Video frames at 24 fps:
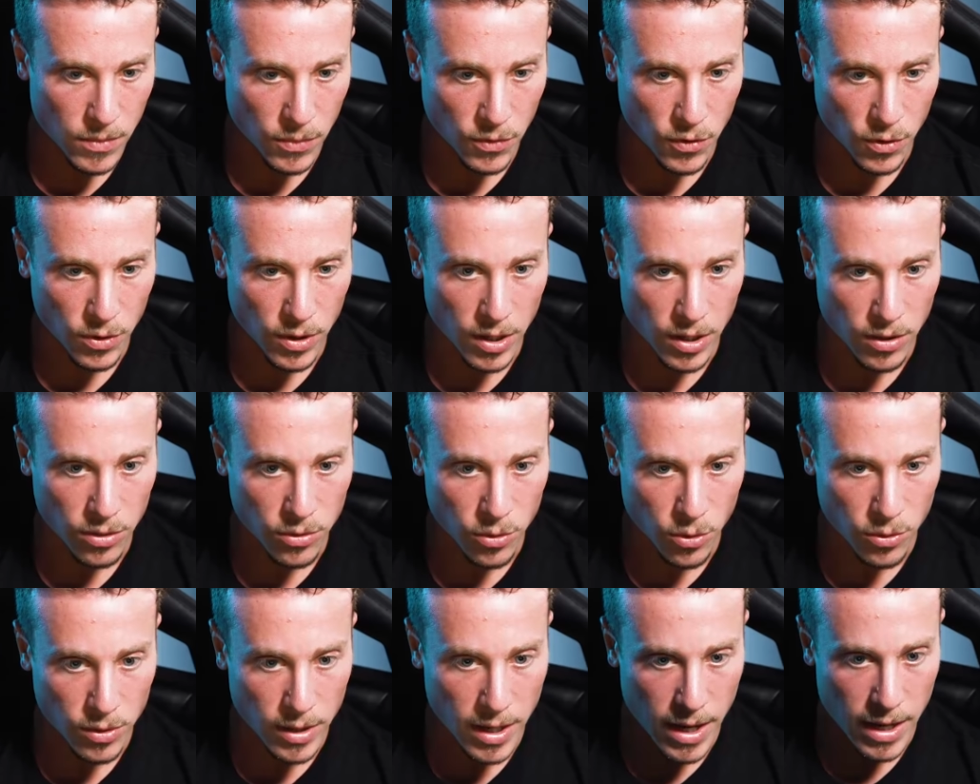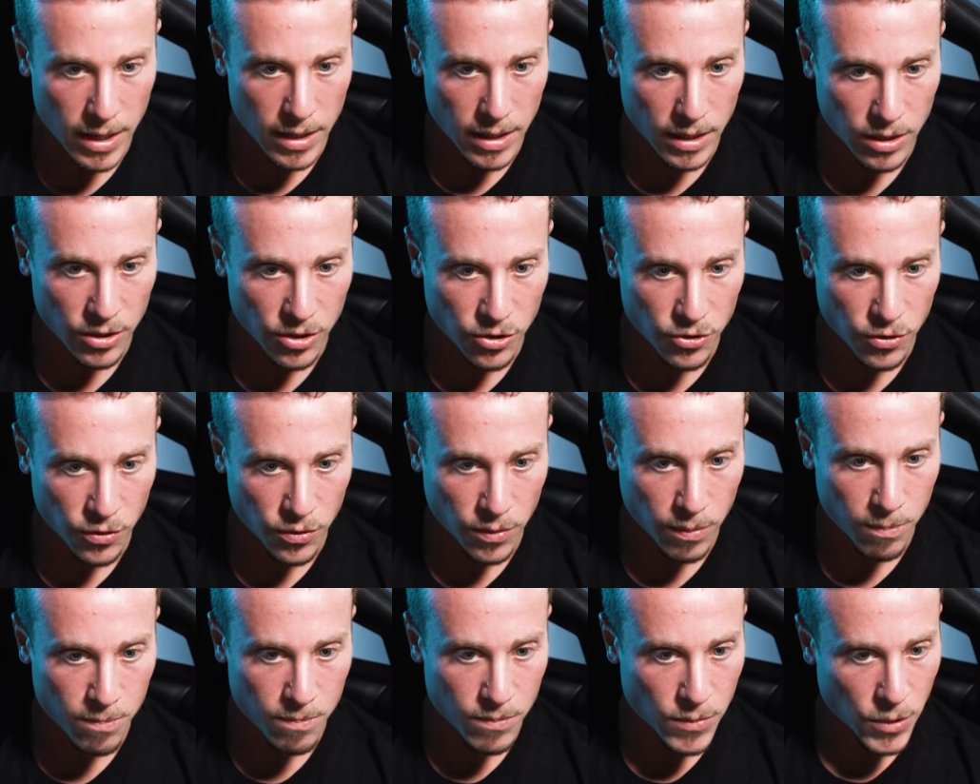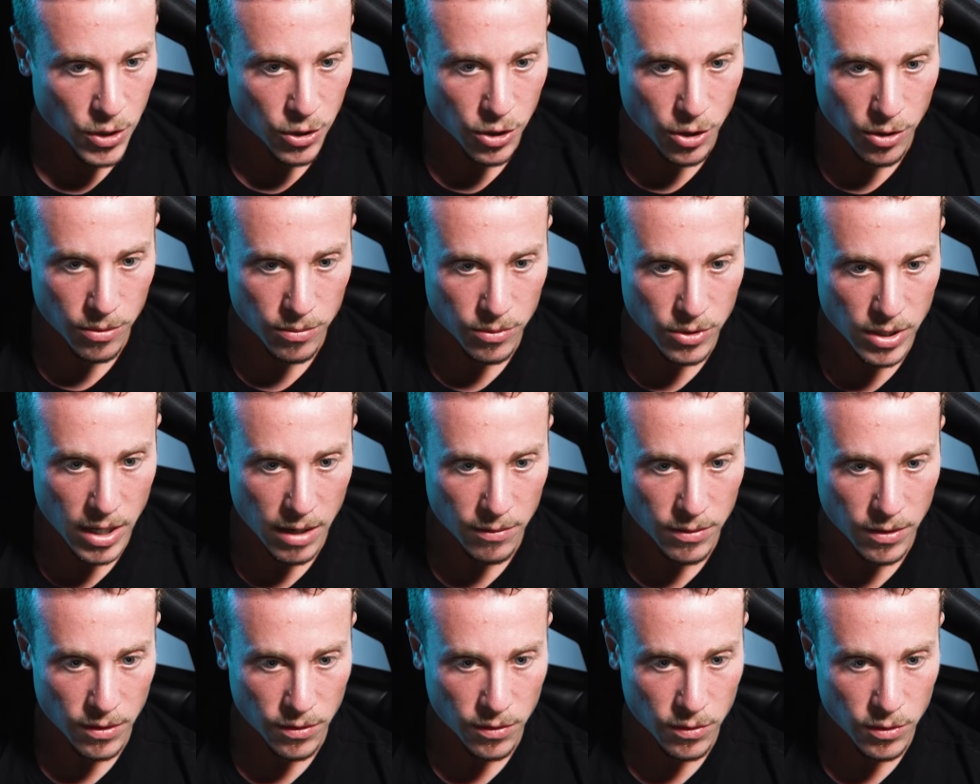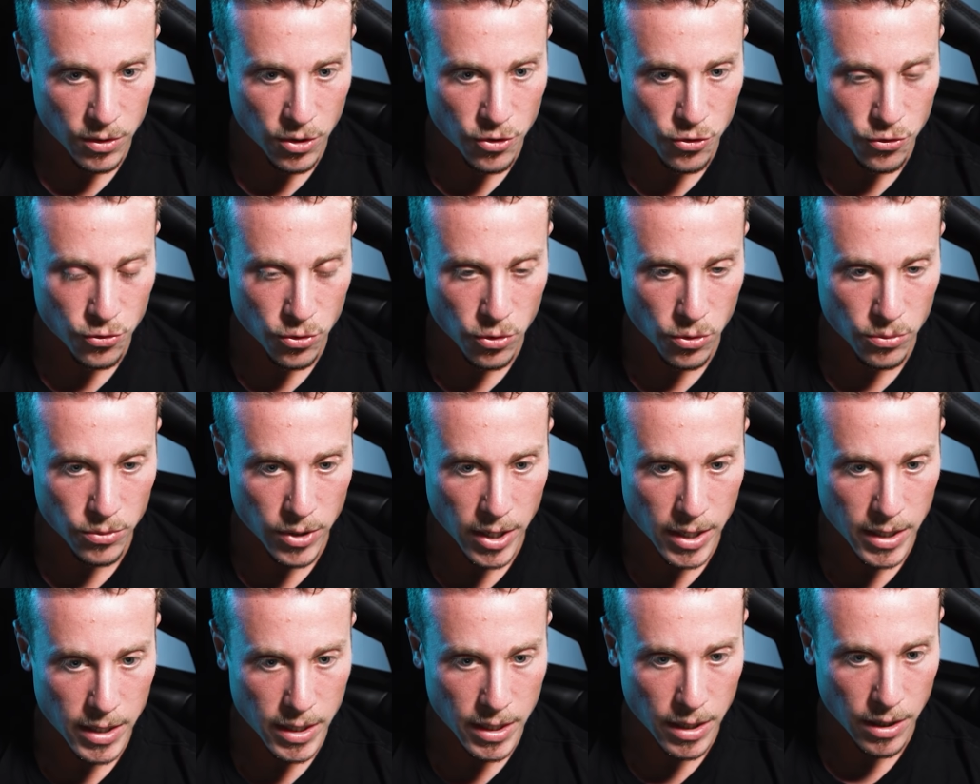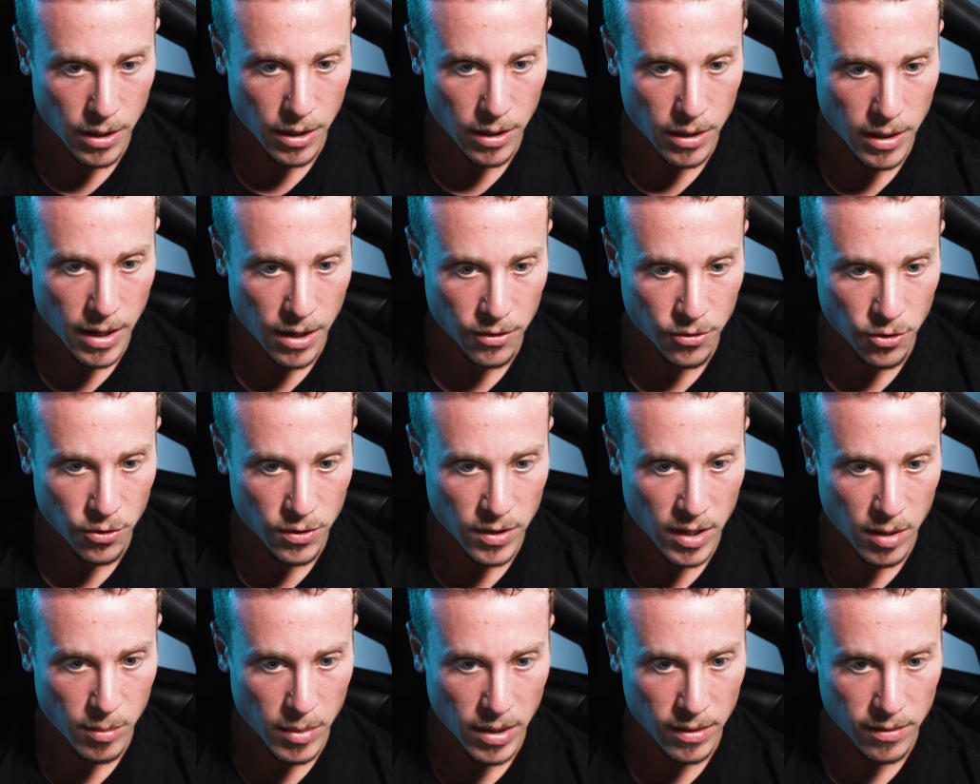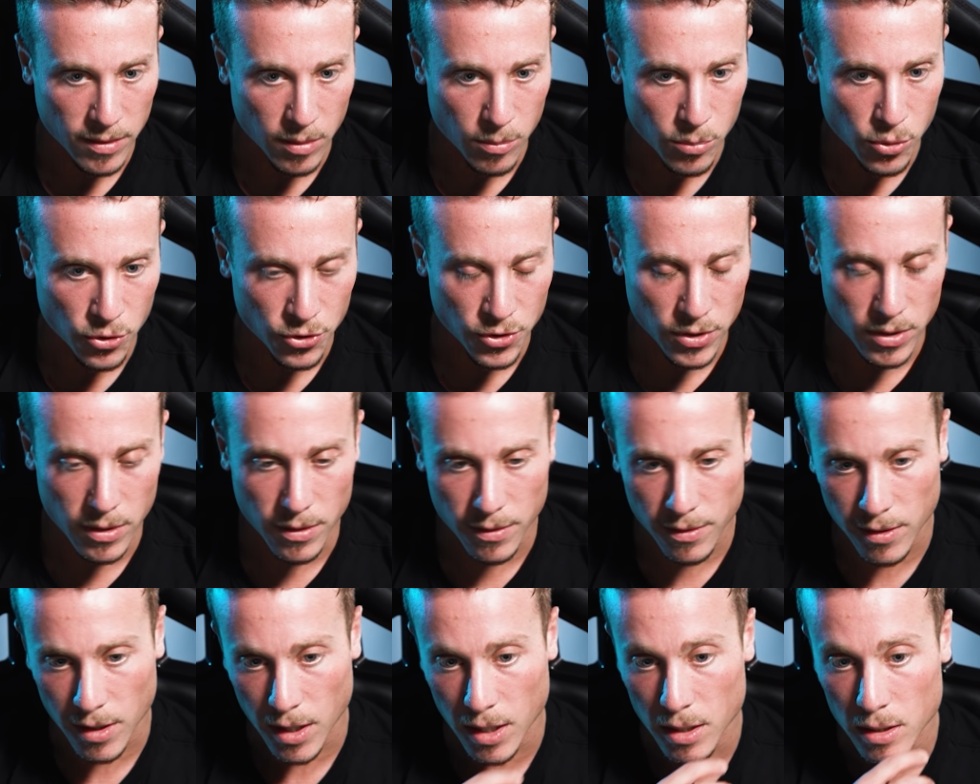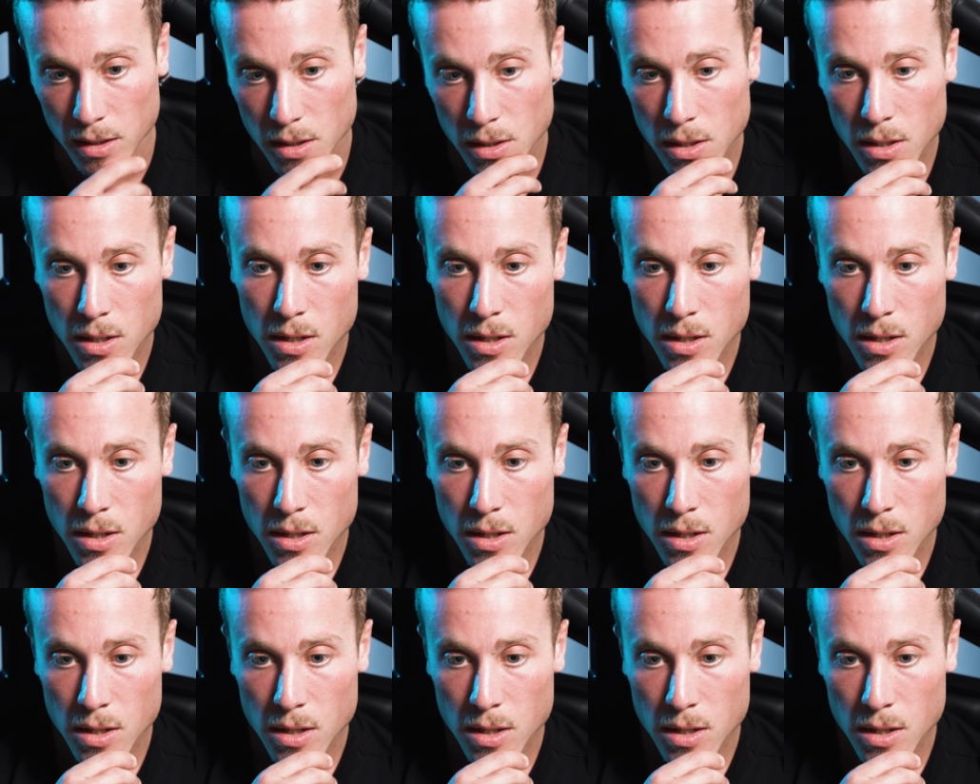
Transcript: So they throw that, and you just, you know, you have this control right here as your teammates can push into the site.